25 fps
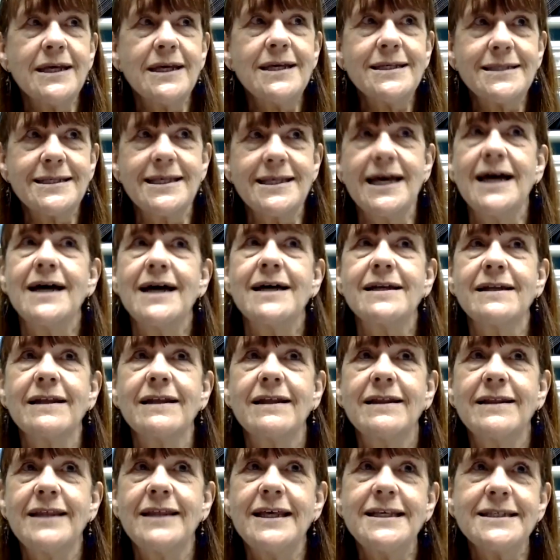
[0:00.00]
is that
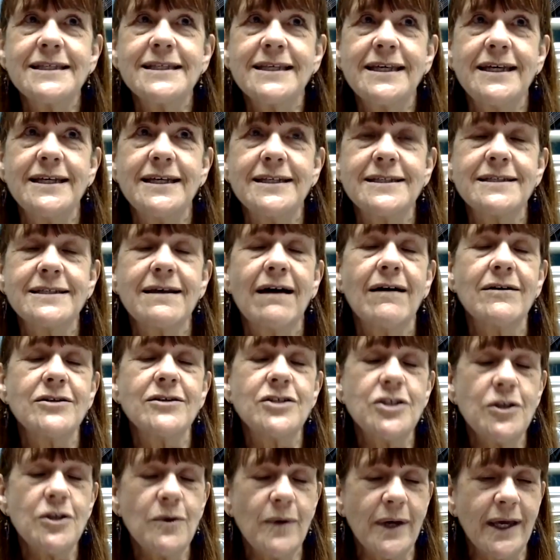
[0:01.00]
these kids are
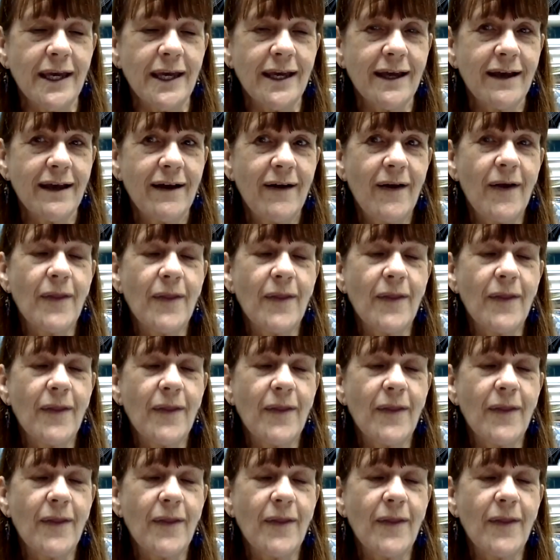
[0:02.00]
doing